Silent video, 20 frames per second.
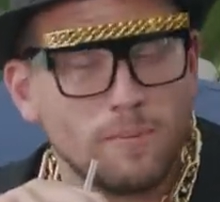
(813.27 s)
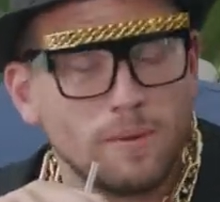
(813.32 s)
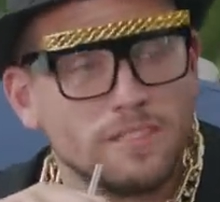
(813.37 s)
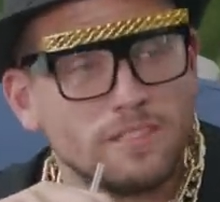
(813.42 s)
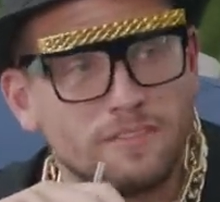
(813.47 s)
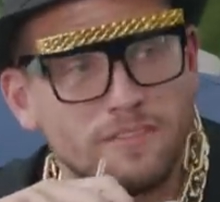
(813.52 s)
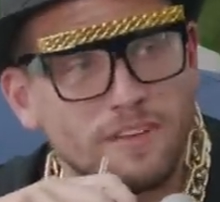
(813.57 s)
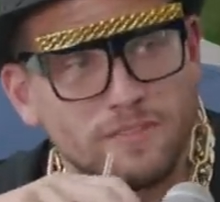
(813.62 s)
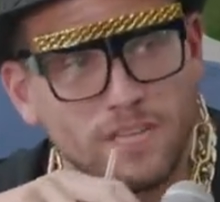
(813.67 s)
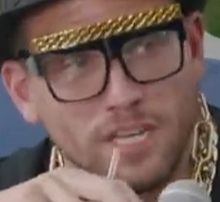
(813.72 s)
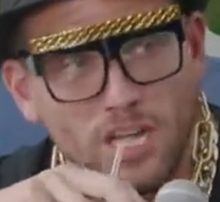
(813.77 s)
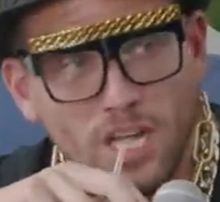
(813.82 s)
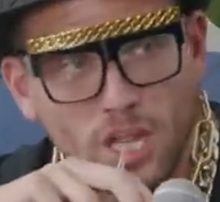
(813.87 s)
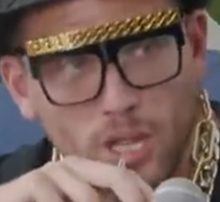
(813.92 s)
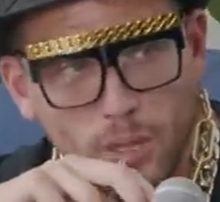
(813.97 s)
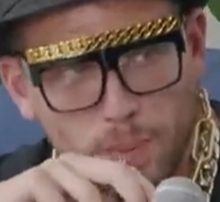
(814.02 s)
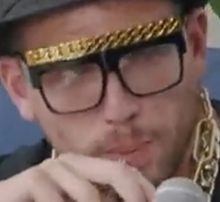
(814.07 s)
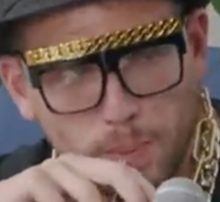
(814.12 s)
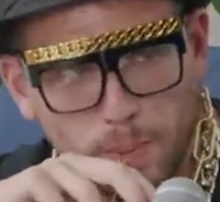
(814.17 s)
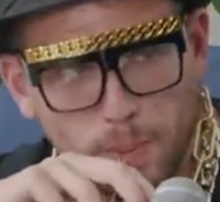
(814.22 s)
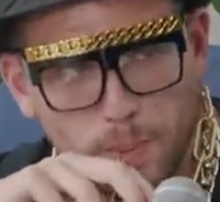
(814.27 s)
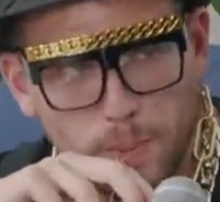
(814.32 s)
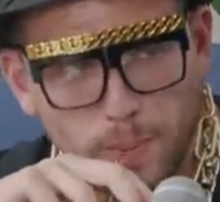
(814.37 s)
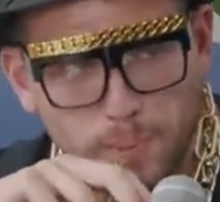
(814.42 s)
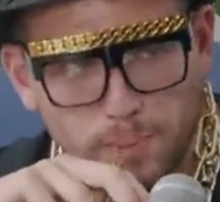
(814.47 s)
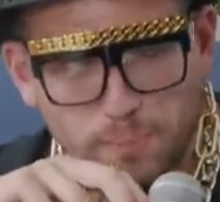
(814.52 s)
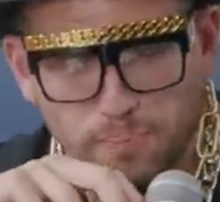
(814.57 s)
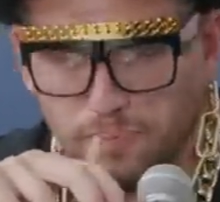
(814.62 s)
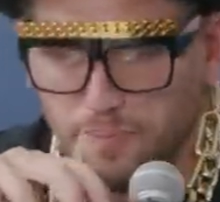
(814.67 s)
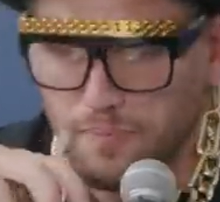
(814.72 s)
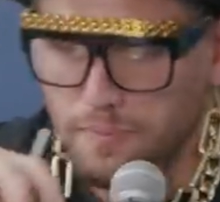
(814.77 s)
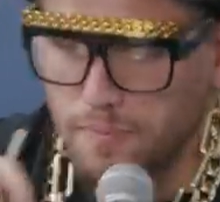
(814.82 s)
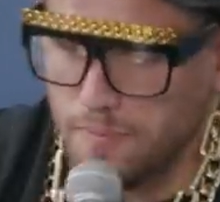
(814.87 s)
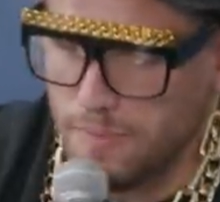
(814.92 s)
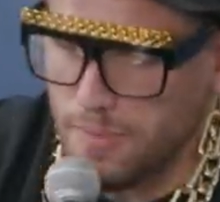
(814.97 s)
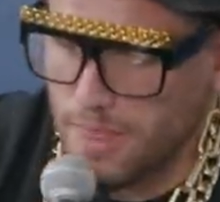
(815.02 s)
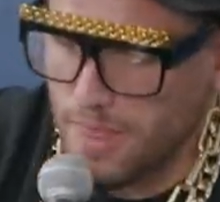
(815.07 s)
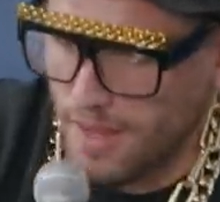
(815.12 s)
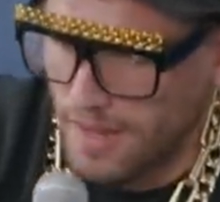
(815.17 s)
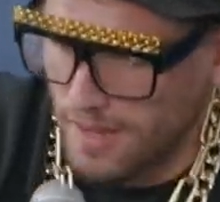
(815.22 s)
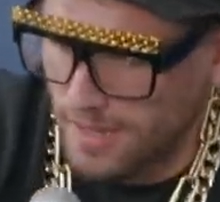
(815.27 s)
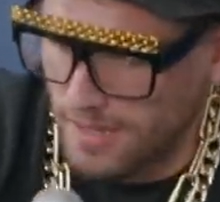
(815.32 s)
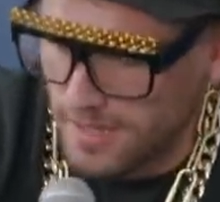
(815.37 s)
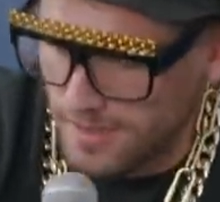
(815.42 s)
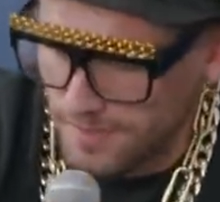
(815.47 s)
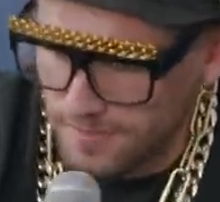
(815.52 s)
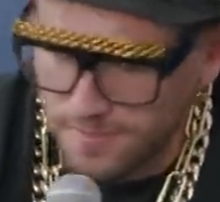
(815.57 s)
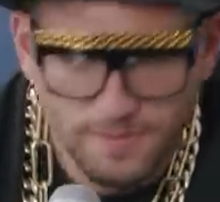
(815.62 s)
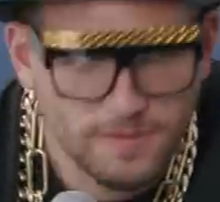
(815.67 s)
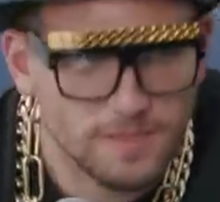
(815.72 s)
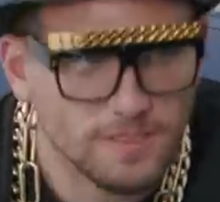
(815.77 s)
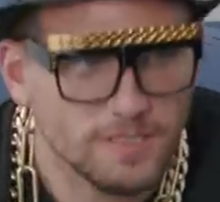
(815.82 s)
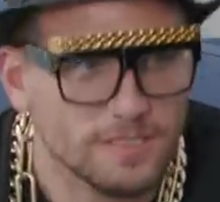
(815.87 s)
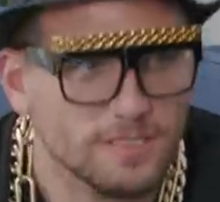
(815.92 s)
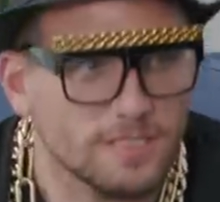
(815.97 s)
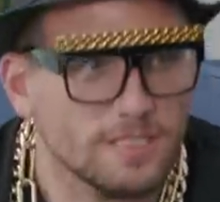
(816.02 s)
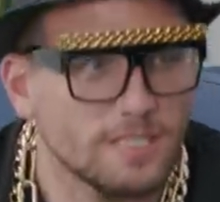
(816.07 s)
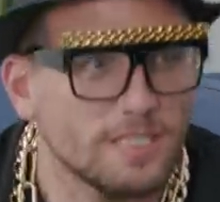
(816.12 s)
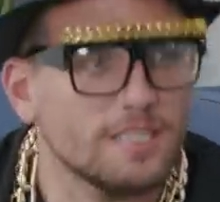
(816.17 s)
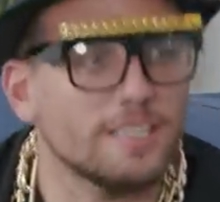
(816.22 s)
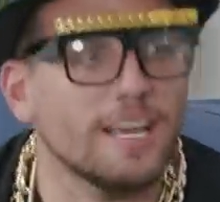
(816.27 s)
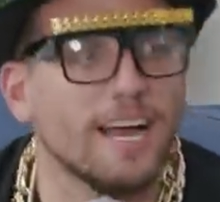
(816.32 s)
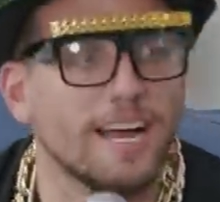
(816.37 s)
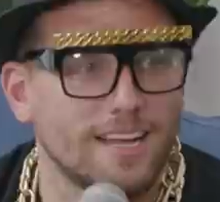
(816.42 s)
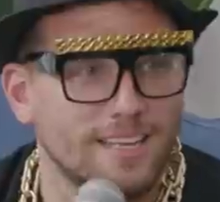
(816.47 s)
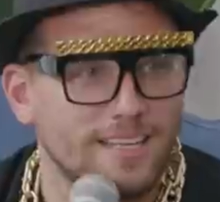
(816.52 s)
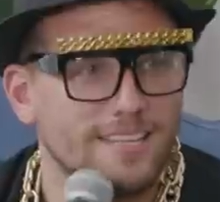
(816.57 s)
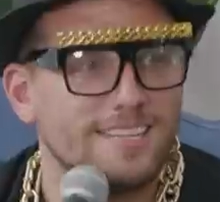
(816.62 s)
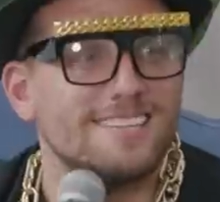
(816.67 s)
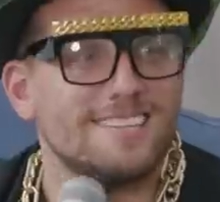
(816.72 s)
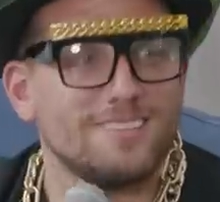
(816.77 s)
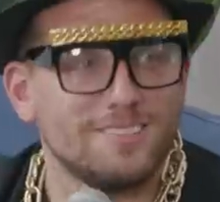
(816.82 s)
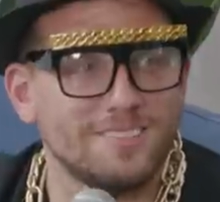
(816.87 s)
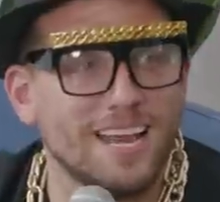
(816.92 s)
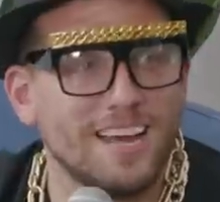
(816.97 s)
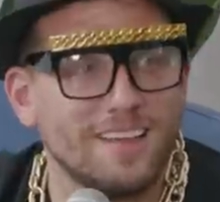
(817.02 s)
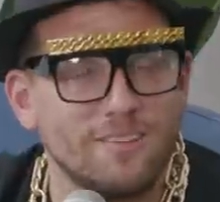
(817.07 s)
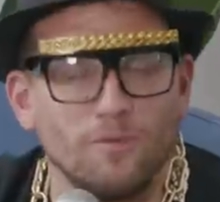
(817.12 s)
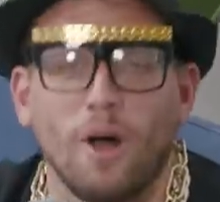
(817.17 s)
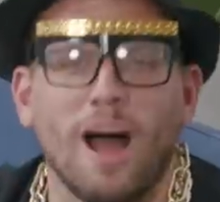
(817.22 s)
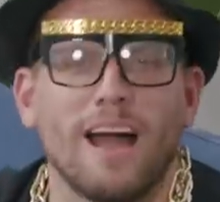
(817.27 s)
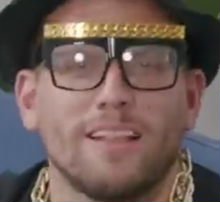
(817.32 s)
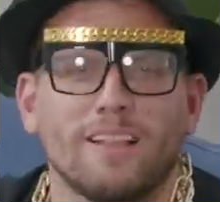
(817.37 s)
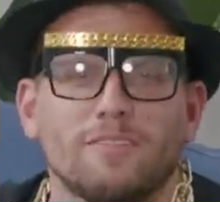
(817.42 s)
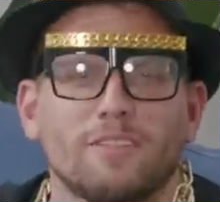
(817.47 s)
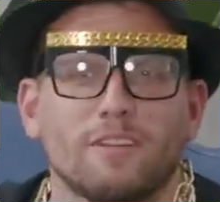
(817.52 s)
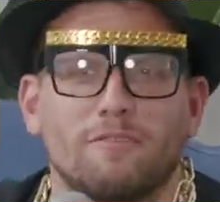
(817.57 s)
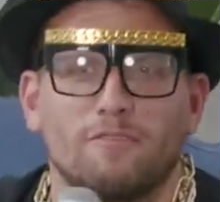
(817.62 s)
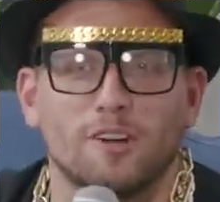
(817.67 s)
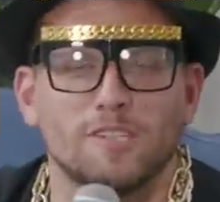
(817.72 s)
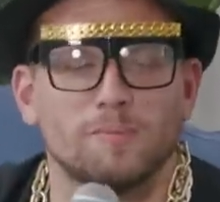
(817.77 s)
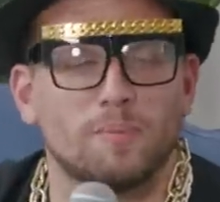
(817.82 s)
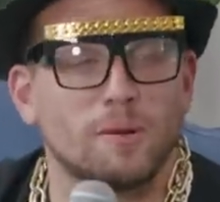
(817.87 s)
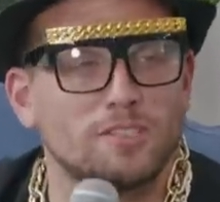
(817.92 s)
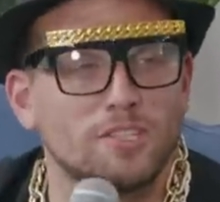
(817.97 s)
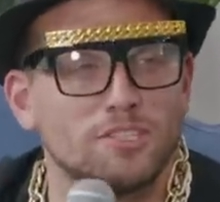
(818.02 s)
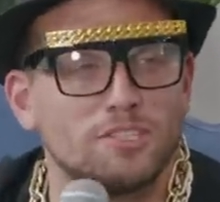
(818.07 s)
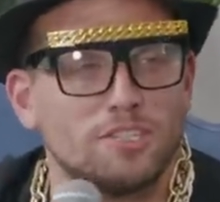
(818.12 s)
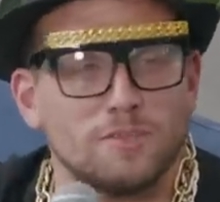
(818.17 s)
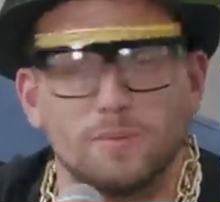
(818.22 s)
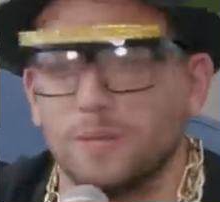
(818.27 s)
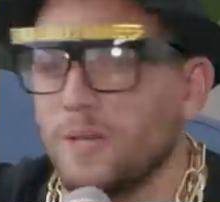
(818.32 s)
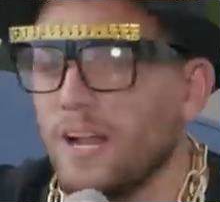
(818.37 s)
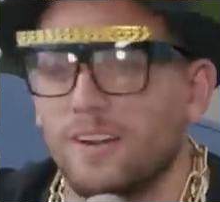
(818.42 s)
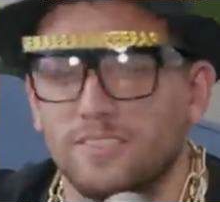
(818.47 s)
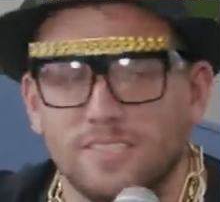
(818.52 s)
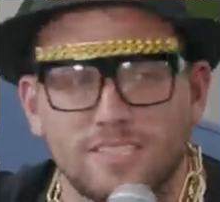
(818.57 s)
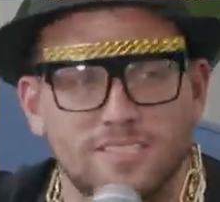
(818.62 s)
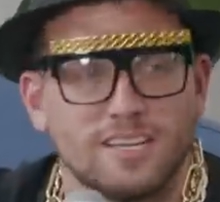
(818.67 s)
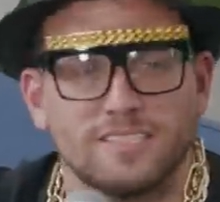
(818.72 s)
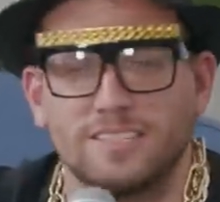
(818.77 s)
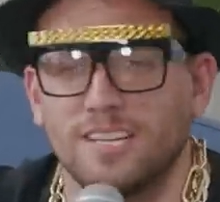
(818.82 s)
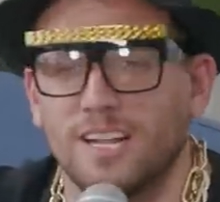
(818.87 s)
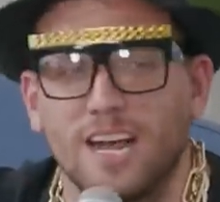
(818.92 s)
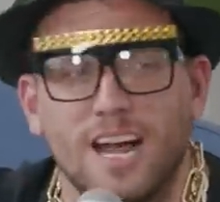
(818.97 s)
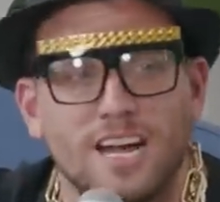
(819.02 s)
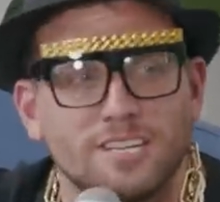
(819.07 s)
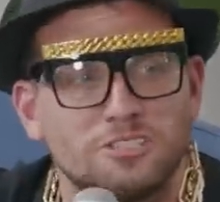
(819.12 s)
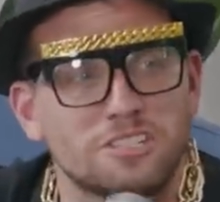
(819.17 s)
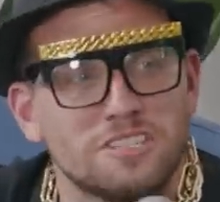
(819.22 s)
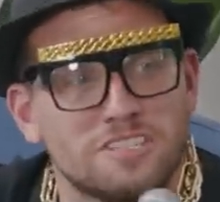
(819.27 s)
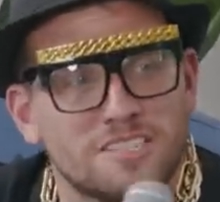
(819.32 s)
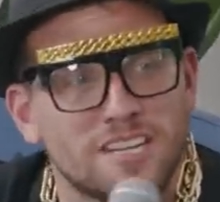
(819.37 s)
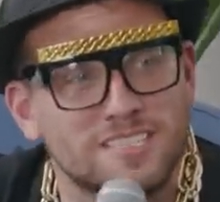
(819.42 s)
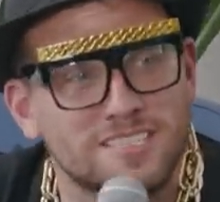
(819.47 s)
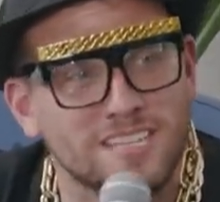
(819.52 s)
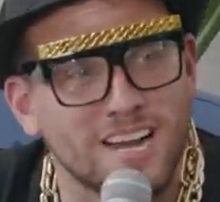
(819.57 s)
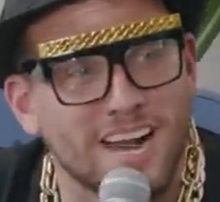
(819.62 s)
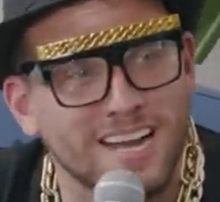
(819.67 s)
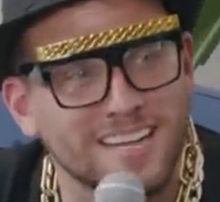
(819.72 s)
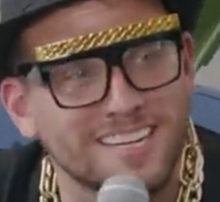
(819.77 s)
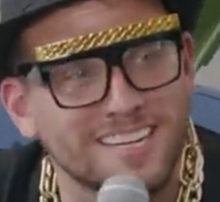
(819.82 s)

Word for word: keep it under 50. Just just family and people that will stay cool. Yeah. Yeah, Be cool. I love the first person that shows up to your house It's like Tekashi six nine.